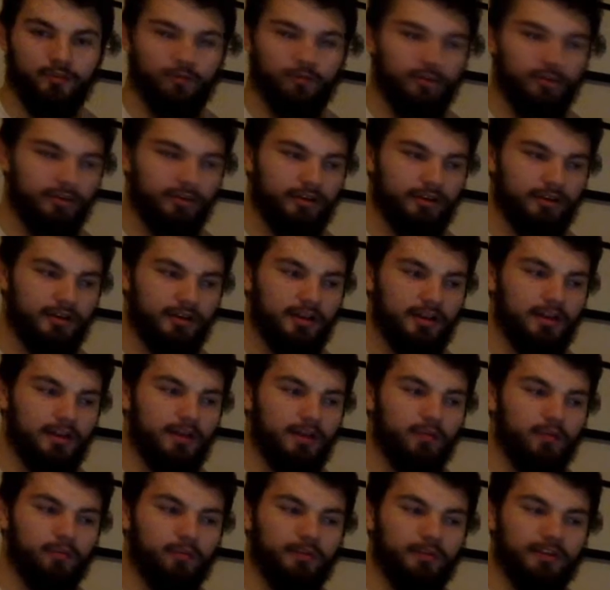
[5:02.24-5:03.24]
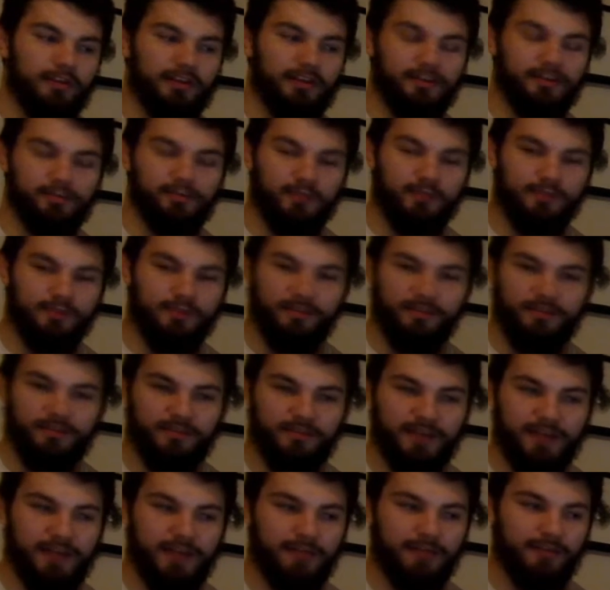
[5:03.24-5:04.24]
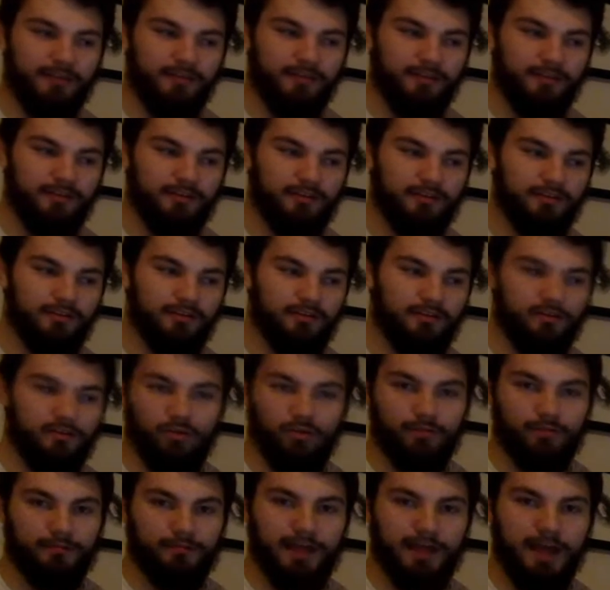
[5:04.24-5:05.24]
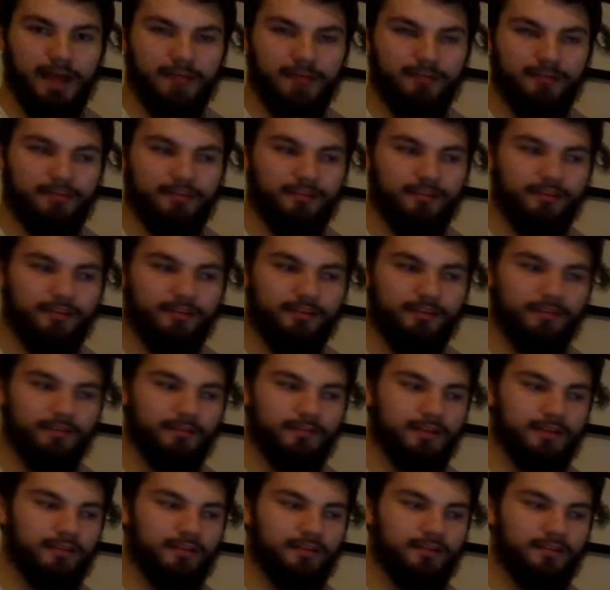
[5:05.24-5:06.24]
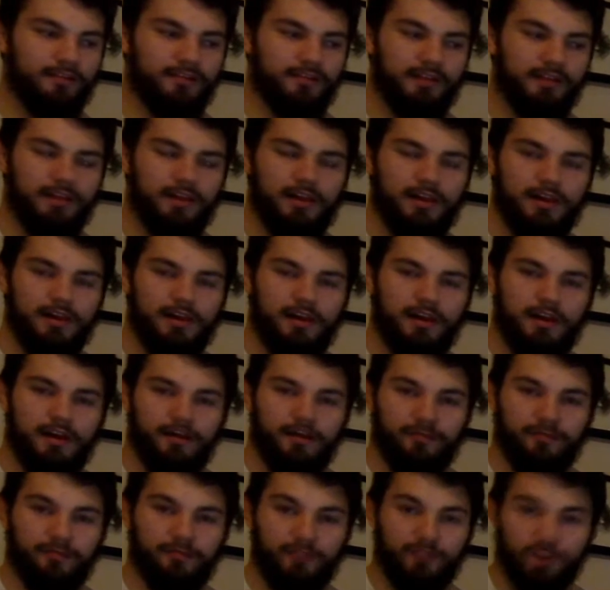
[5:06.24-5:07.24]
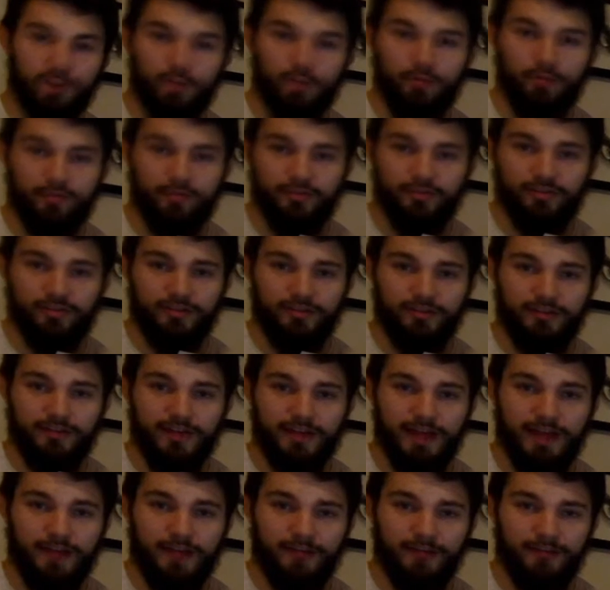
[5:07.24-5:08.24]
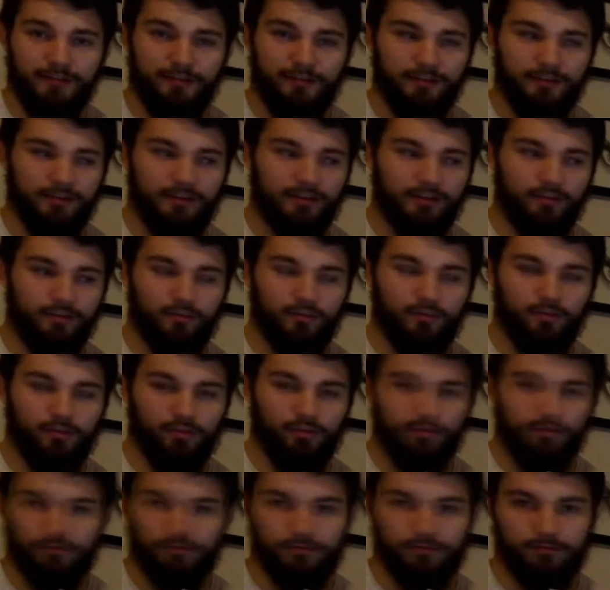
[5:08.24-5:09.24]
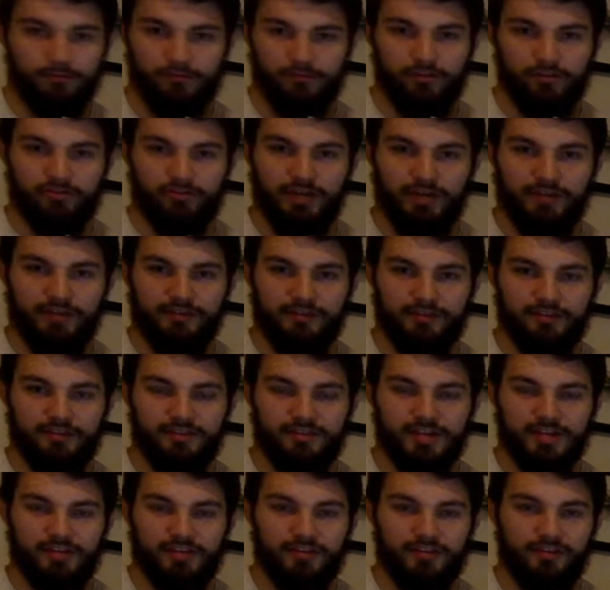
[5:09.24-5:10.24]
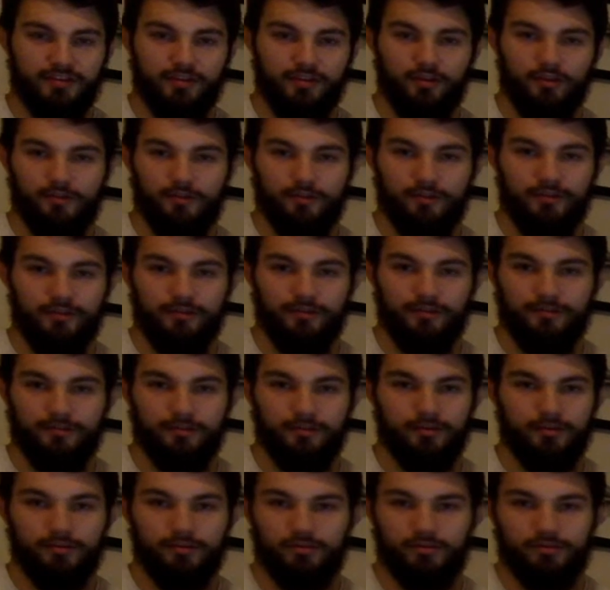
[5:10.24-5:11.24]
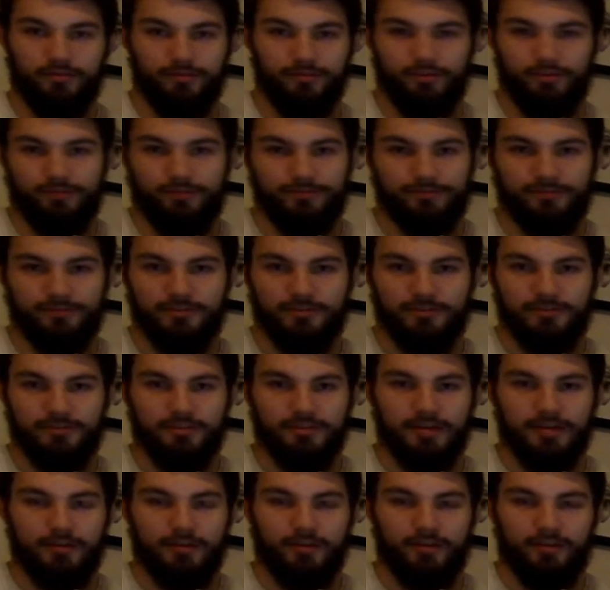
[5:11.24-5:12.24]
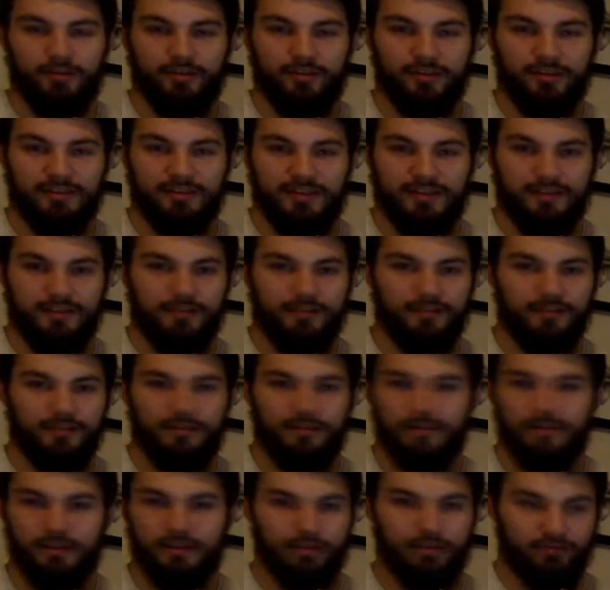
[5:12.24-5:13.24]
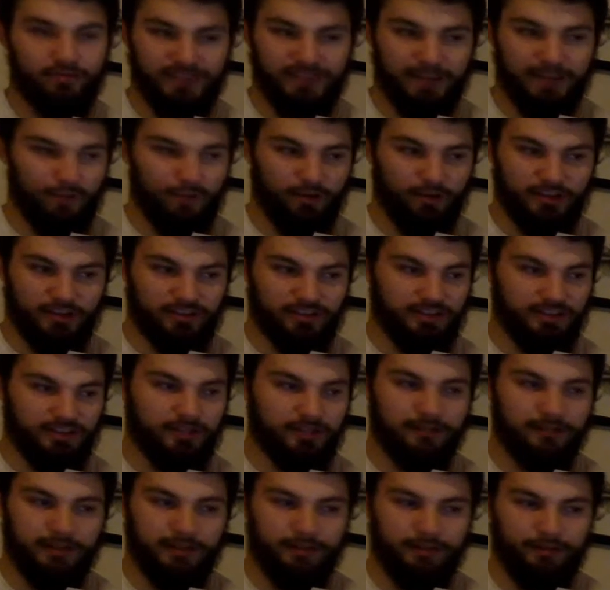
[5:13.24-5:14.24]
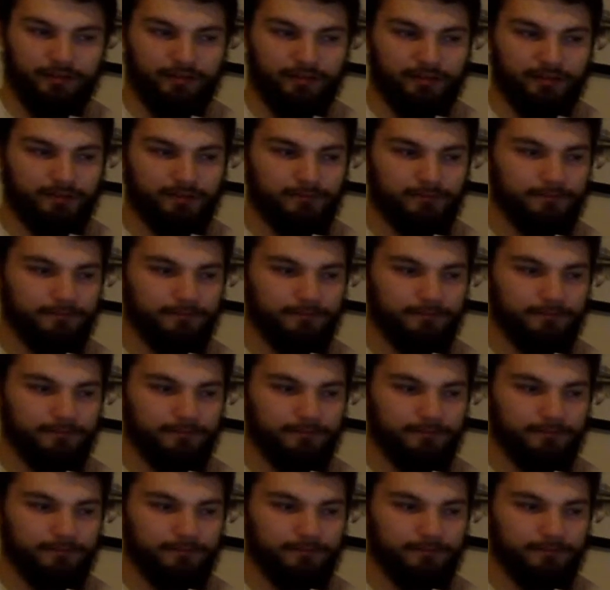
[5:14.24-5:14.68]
will work will be like the presence of an atmosphere or absence in some cases. The composition of that atmosphere will drastically change it. So if it's carbon dioxide dense, it'll retain more energy, that sort of thing.